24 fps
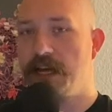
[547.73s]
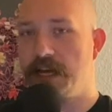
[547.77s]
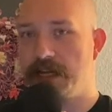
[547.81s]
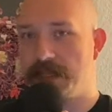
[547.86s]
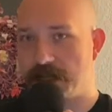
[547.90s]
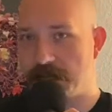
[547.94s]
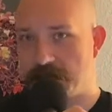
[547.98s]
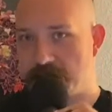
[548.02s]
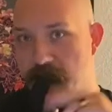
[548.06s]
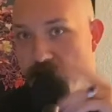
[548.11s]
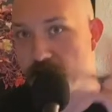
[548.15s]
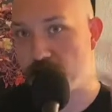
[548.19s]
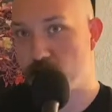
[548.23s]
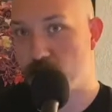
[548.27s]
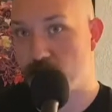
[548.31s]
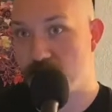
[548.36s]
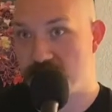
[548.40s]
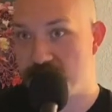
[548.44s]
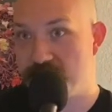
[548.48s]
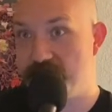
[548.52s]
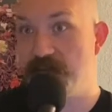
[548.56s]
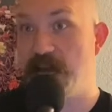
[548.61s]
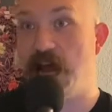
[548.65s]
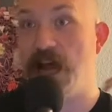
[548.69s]
And then the other
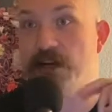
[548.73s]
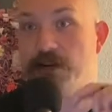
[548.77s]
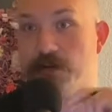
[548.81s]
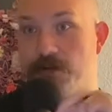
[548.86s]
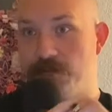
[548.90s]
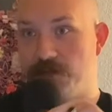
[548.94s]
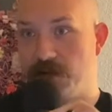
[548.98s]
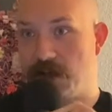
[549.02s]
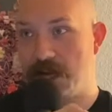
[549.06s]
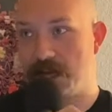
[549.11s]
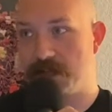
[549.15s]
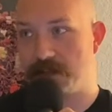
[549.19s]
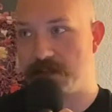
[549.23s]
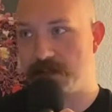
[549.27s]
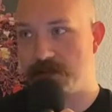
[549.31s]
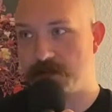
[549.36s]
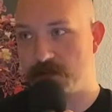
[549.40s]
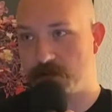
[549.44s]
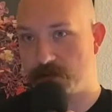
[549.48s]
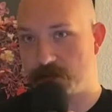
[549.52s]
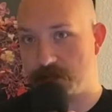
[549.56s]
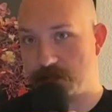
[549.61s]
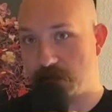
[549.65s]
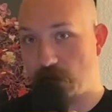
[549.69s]
one is
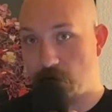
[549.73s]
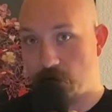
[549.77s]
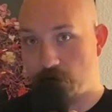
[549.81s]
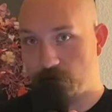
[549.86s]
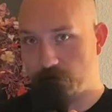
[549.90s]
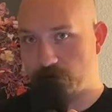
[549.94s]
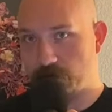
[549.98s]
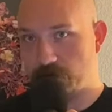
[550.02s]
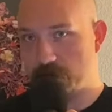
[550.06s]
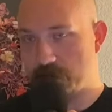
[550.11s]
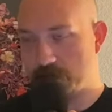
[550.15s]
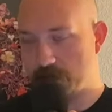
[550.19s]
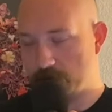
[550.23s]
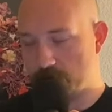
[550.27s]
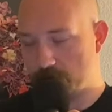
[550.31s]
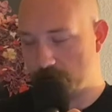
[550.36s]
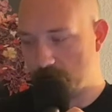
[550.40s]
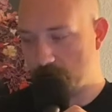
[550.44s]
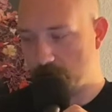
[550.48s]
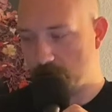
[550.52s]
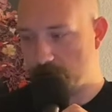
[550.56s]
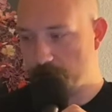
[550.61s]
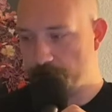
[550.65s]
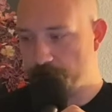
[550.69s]
sacrificed to atone for
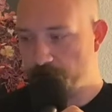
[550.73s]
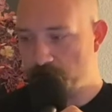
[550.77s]
Israel,